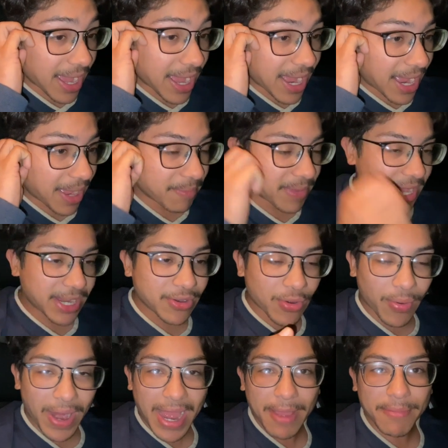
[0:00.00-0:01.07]
I'm like,
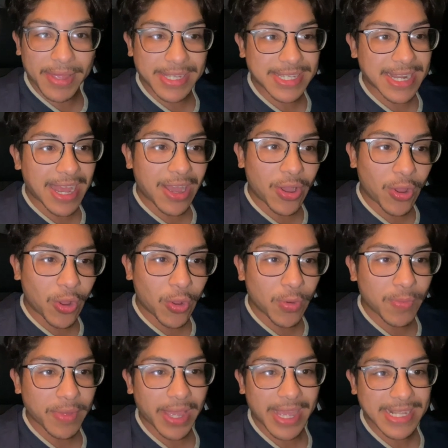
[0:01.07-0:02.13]
crap, it's not
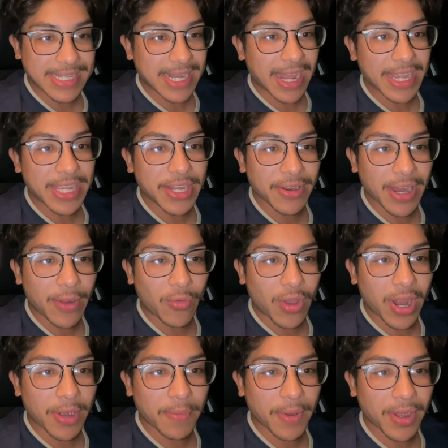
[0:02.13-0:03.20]
home. It's not here at
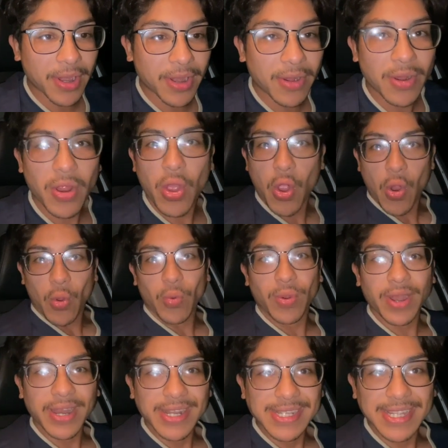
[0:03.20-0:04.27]
Whataburger.
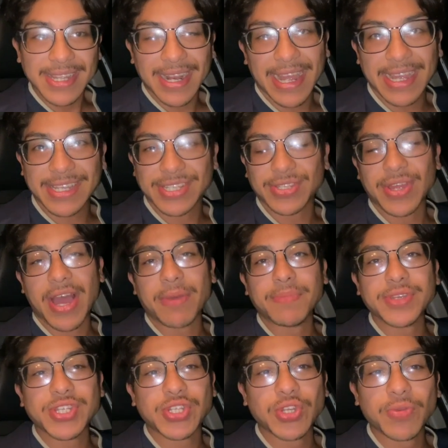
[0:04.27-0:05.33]
Where is it? Like, so I'm
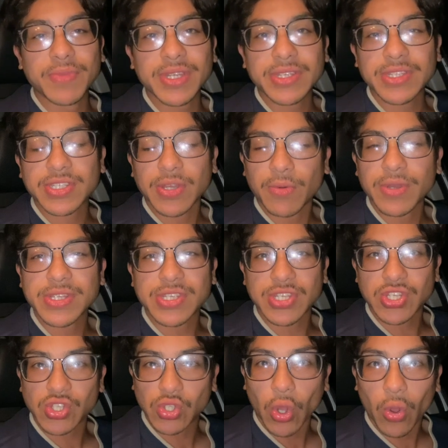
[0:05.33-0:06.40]
assuming someone
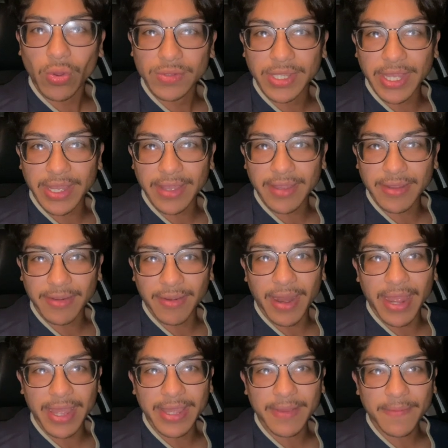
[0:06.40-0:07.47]
stole it,
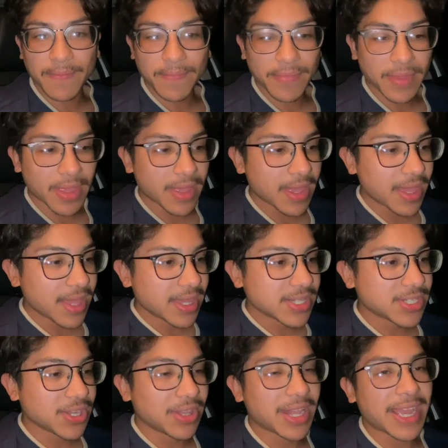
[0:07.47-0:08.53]
right?
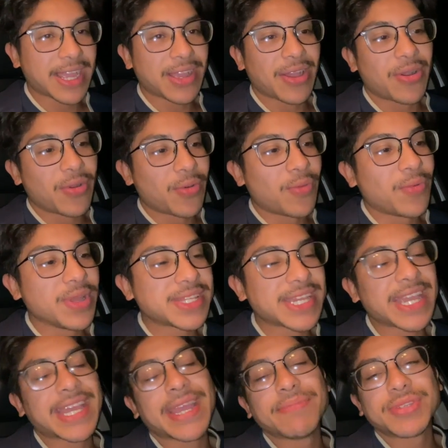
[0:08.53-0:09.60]
So like once
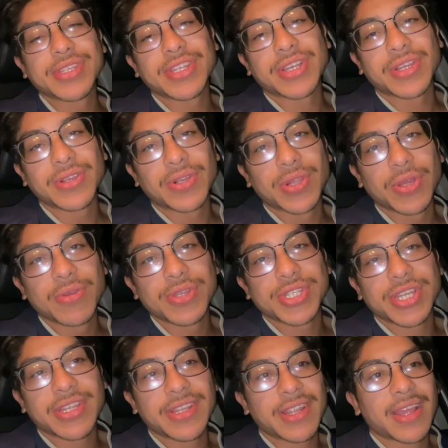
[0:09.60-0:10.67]
I came to the
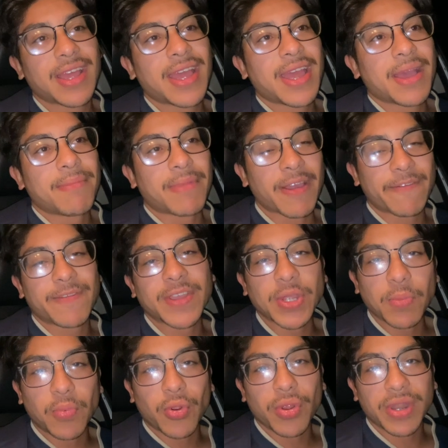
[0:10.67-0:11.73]
conclusion, my
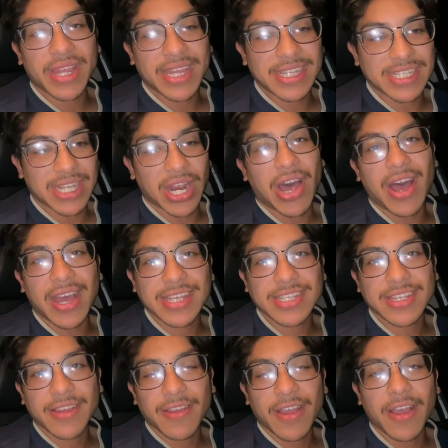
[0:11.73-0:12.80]
fingerboard is
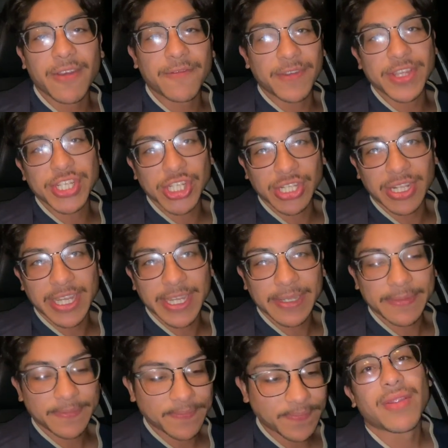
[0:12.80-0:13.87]
lost officially
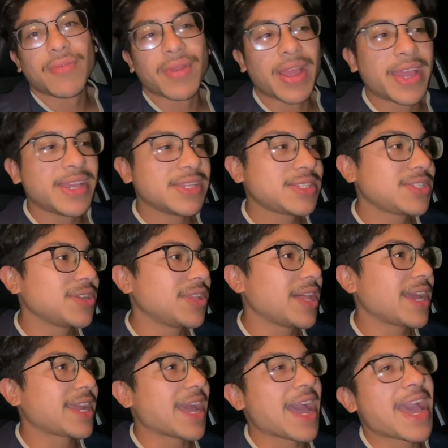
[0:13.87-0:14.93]
right? So
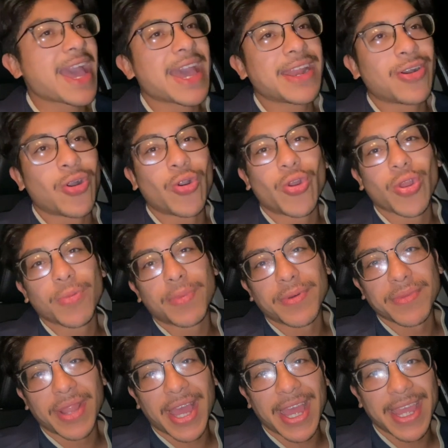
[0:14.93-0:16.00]
like I had a horrible
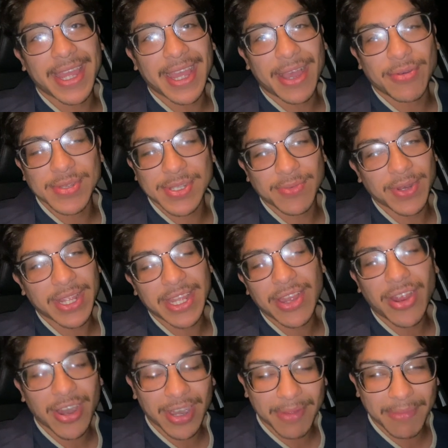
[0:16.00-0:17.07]
night. I was really
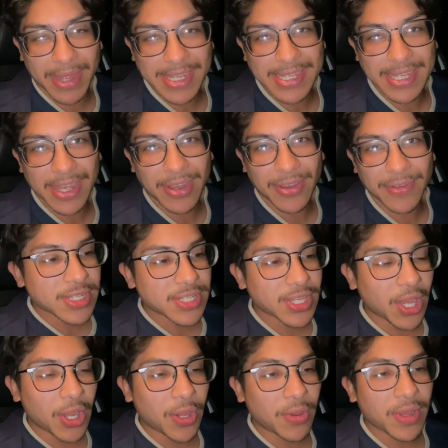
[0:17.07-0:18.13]
hard on myself.
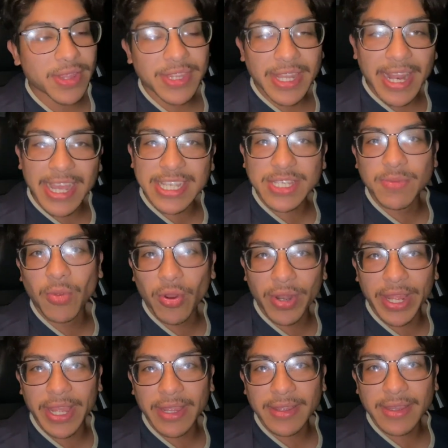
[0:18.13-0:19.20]
So the next
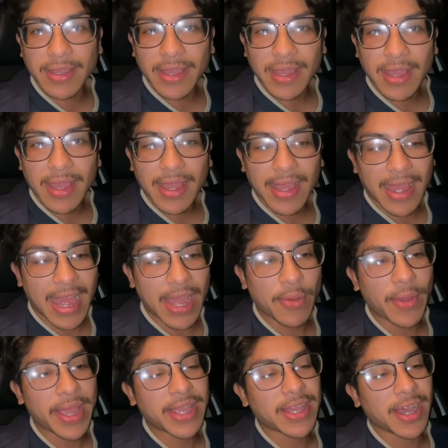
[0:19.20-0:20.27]
morning, I
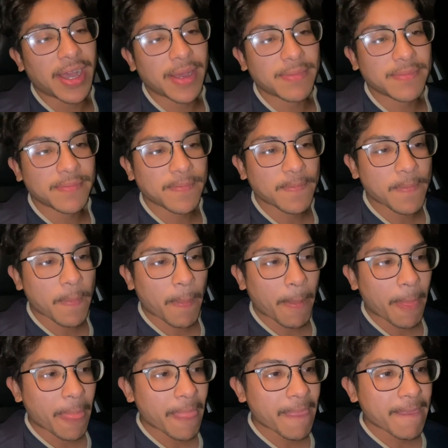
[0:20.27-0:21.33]
wake up,
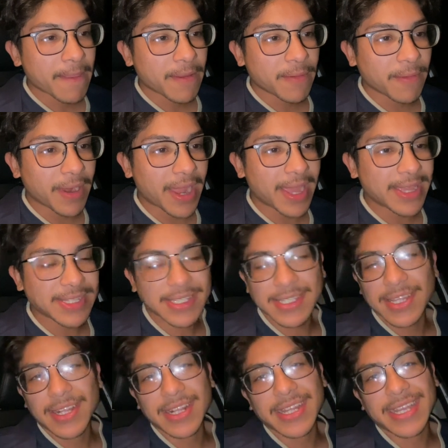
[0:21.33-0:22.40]
right?
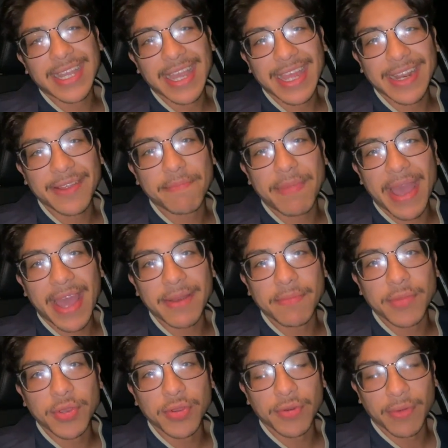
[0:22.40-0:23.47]
Still in a kind of bad
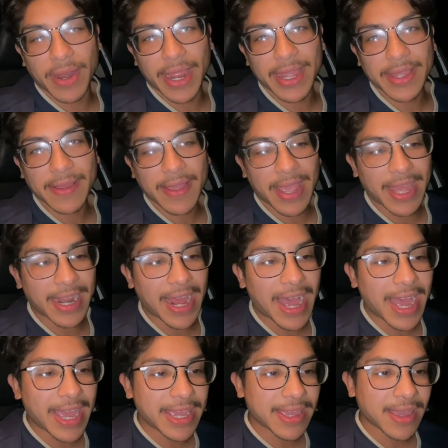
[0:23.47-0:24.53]
mood, right? And
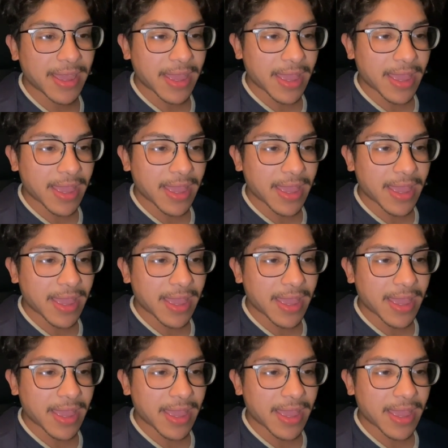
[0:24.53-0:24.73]
I